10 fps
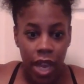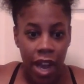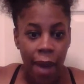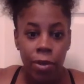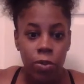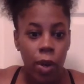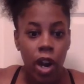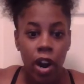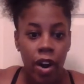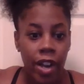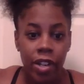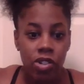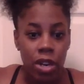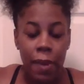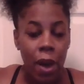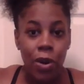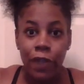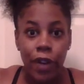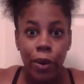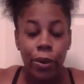And I was with her in the dream. I don't
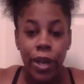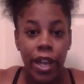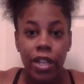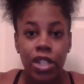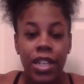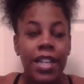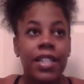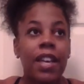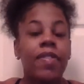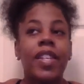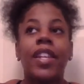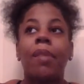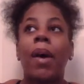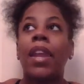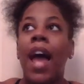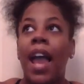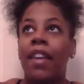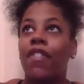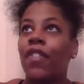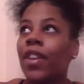even know who the hell she is. Never seen her in my
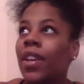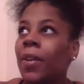life.